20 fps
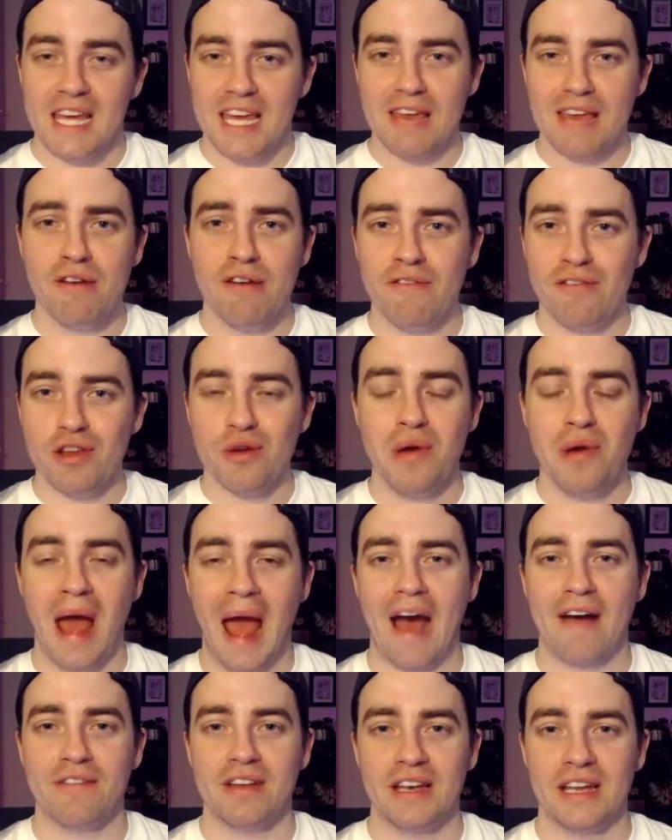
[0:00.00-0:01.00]
even if you
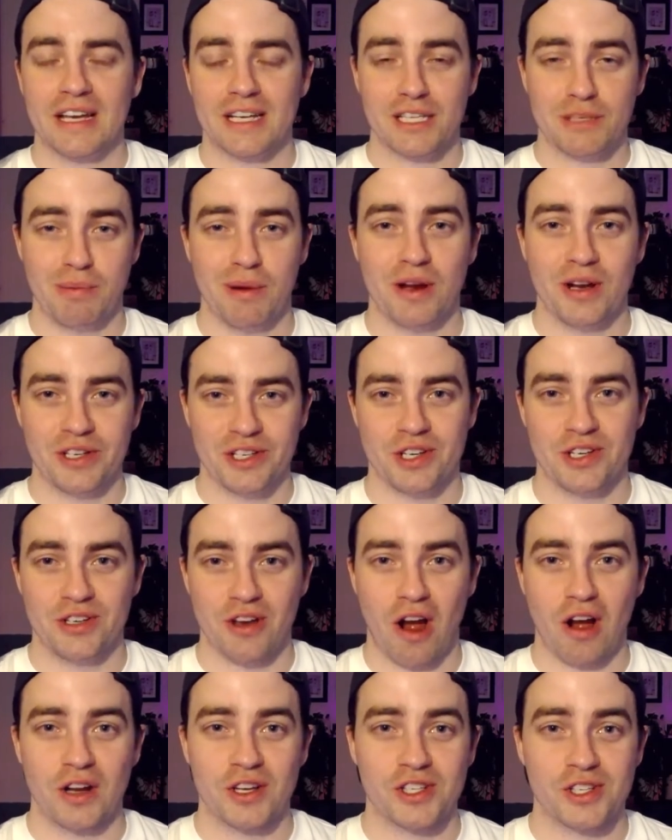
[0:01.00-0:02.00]
haven't experienced your
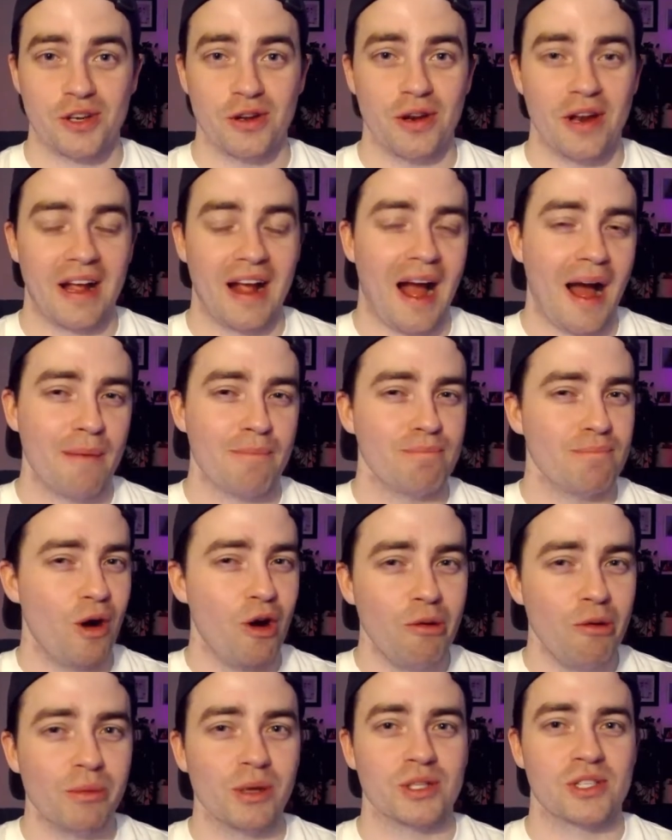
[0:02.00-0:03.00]
dog scooting, I'm
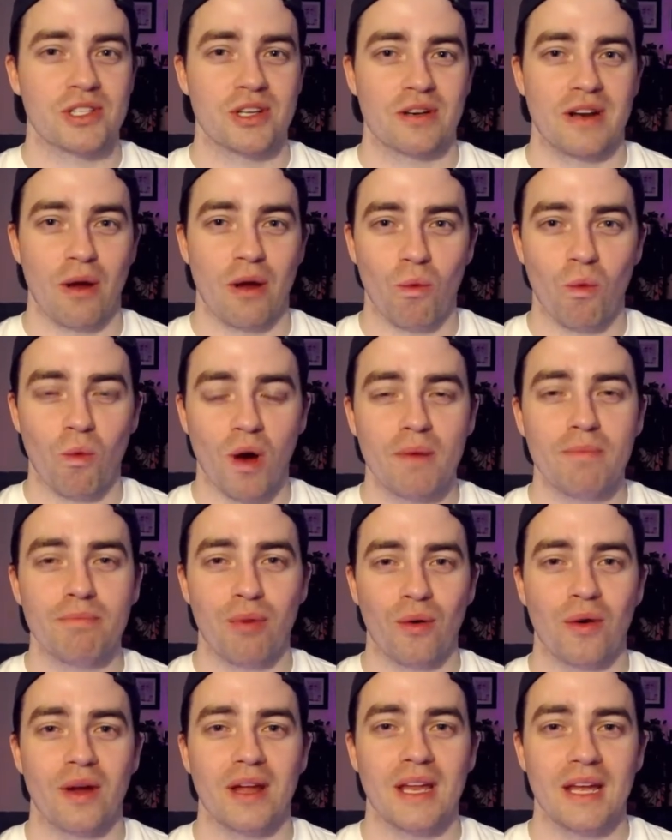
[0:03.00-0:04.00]
almost certain at one
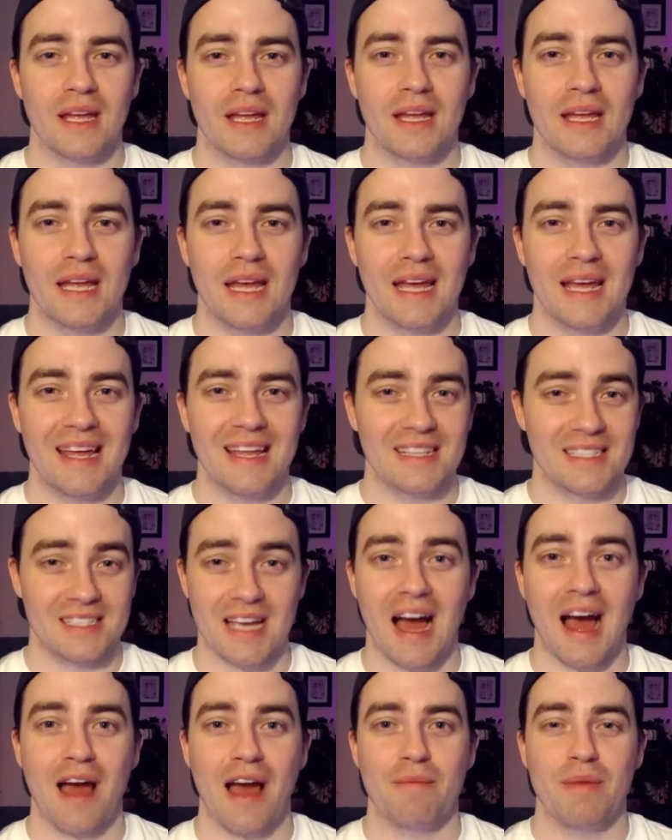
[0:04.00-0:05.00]
point in
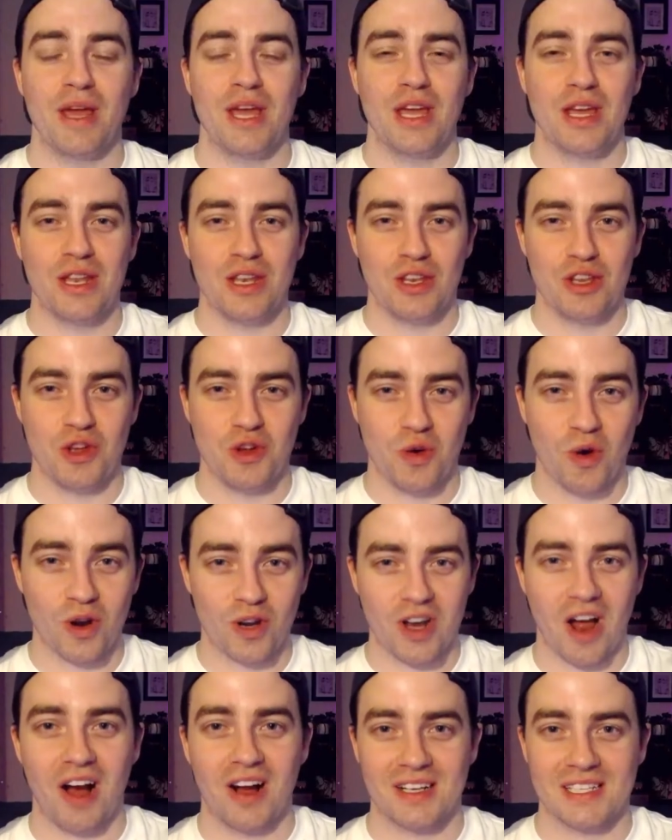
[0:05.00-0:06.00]
time in your
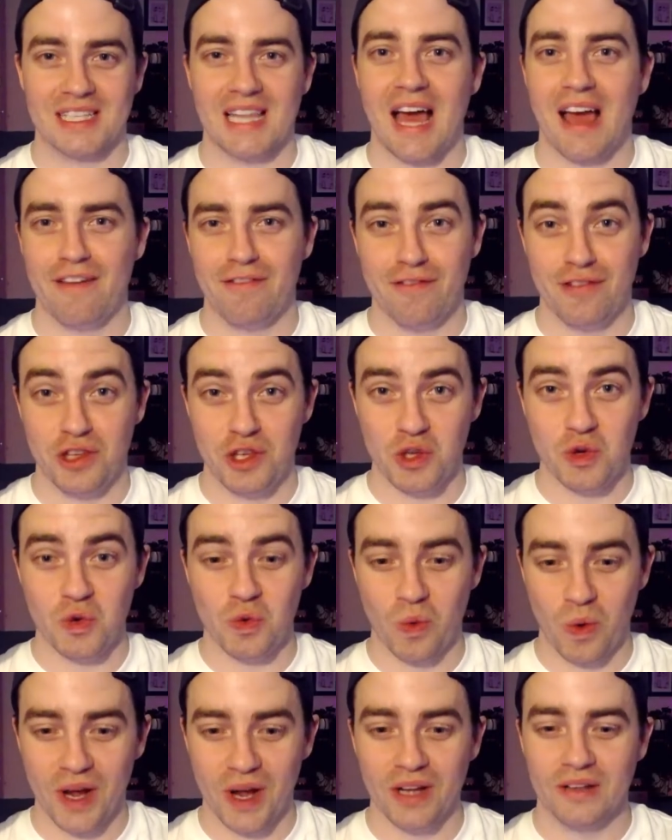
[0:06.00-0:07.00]
dog's life,
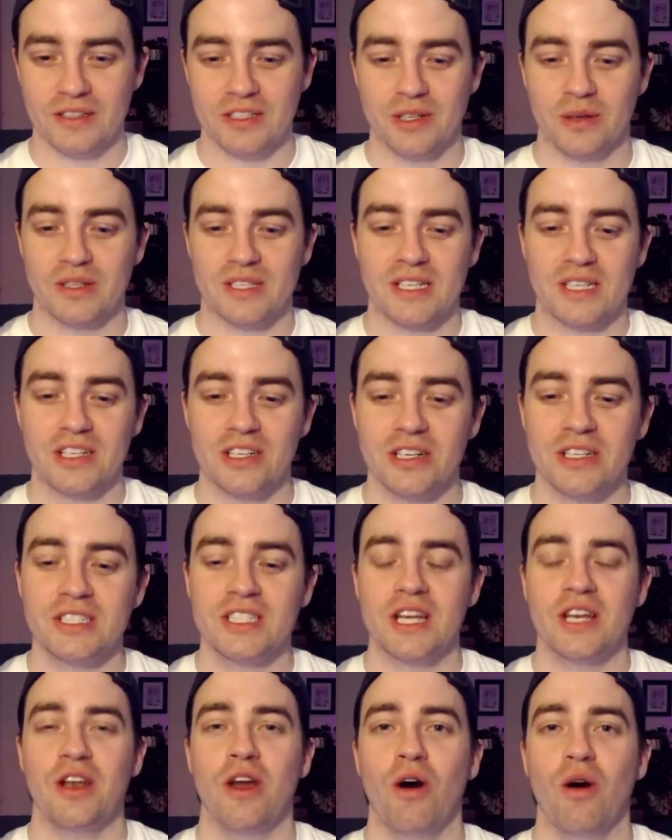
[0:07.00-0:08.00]
you will. So it's good
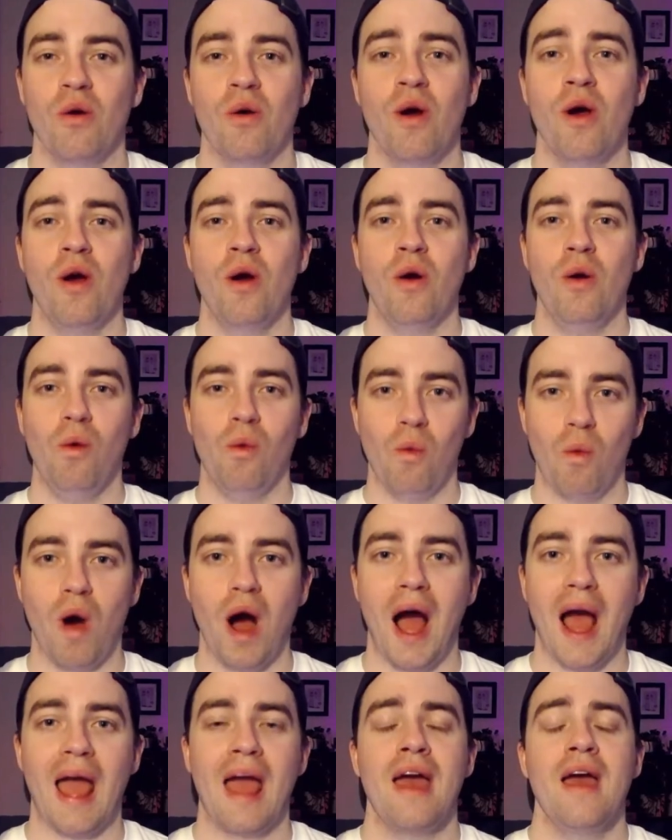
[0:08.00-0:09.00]
to know
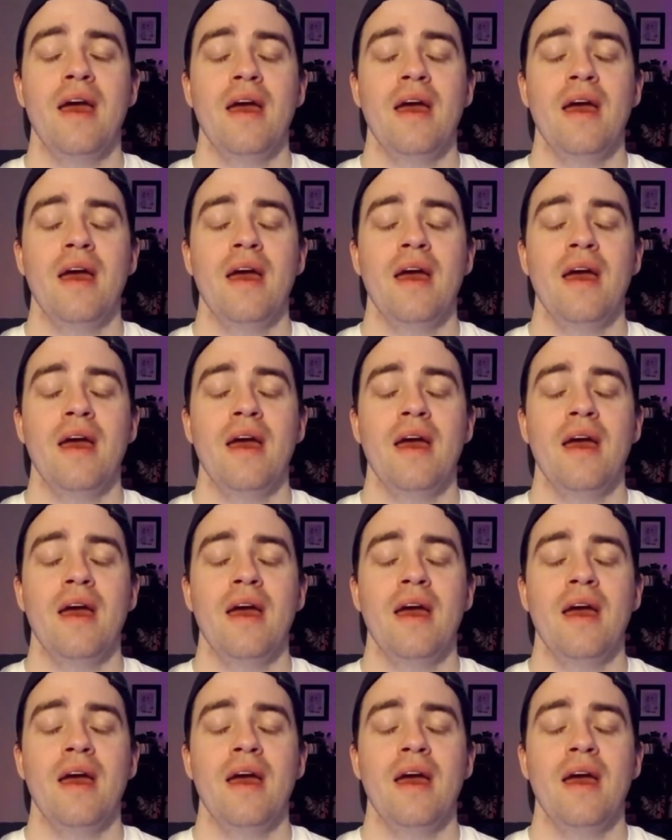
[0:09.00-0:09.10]
why.